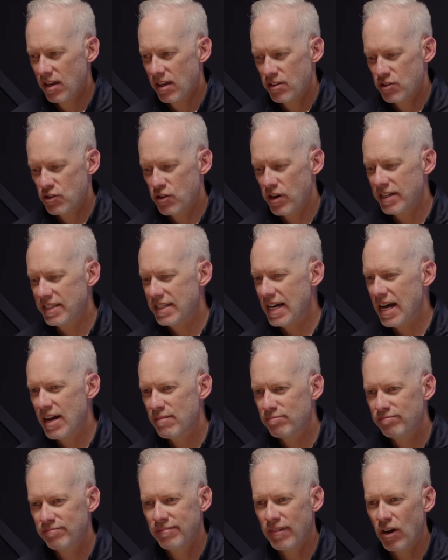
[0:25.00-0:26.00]
It's a great
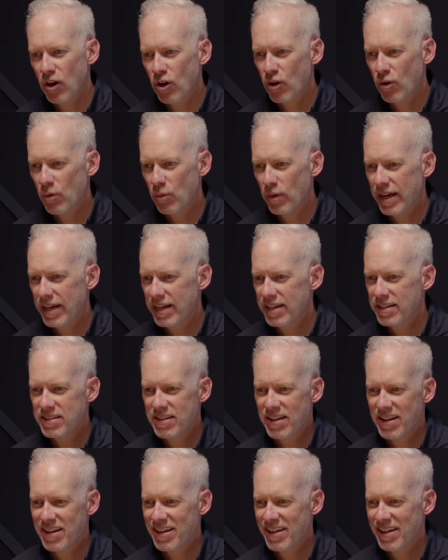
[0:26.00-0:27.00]
time. Always
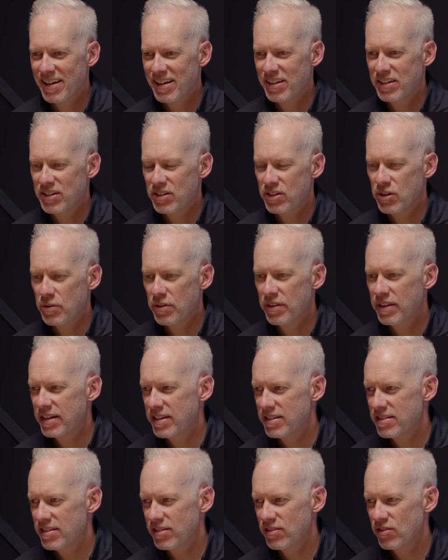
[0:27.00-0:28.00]
doing
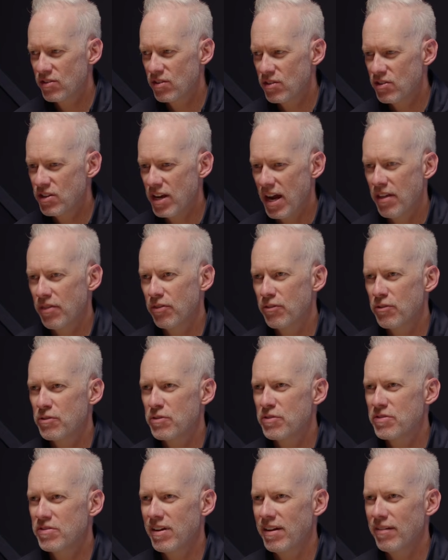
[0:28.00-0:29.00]
these and chatting through
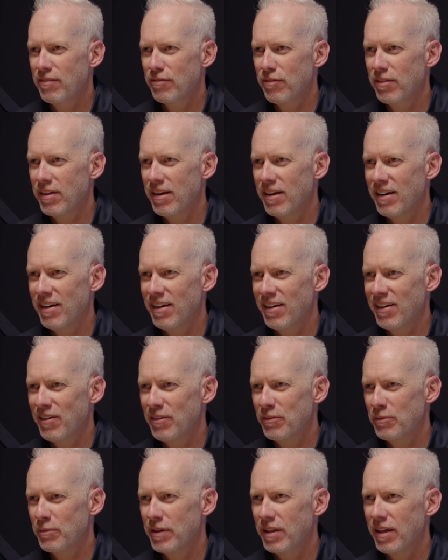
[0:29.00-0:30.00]
the stuff that
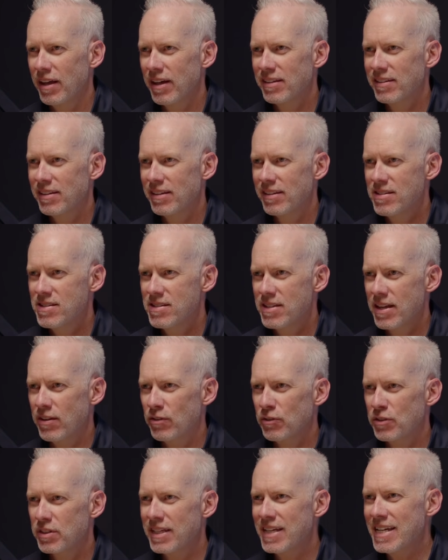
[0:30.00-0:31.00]
we like to
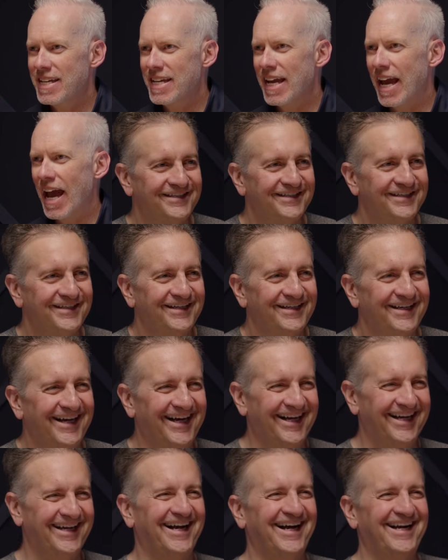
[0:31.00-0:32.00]
sales geek out
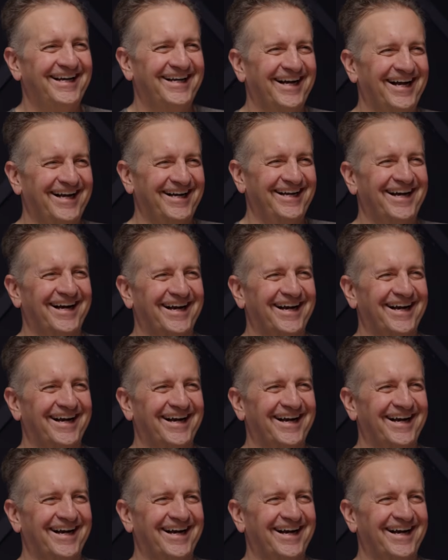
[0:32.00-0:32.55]
about all the time